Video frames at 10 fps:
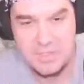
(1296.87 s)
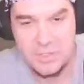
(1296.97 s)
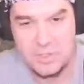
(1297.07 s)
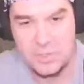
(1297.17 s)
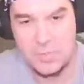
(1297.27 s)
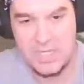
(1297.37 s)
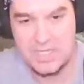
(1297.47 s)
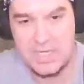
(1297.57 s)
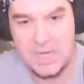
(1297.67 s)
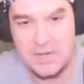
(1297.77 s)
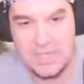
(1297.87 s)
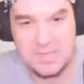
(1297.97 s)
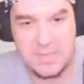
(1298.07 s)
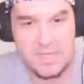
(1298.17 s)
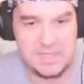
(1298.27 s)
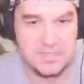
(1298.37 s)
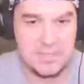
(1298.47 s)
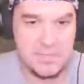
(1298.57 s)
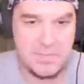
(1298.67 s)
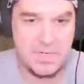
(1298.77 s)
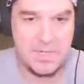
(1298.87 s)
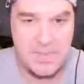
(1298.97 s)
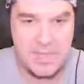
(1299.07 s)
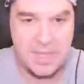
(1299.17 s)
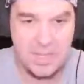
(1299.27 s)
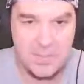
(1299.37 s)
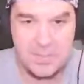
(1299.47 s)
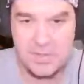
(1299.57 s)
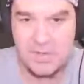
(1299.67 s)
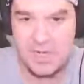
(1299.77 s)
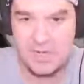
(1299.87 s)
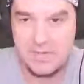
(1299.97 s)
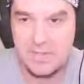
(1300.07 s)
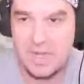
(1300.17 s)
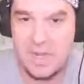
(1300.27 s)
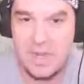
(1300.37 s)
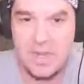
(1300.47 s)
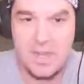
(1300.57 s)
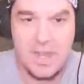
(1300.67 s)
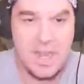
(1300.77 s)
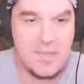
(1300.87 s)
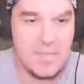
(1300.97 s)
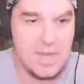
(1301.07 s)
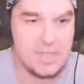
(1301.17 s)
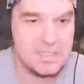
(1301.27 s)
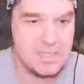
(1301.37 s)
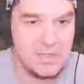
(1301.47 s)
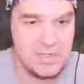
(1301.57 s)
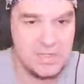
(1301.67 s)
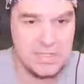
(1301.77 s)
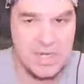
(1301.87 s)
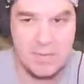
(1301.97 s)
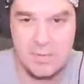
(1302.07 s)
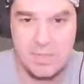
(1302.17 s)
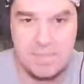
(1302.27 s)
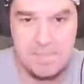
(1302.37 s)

Sure, we can chat on Xbox. Hit me up. Go ahead. I have my headset on. You can chat with me.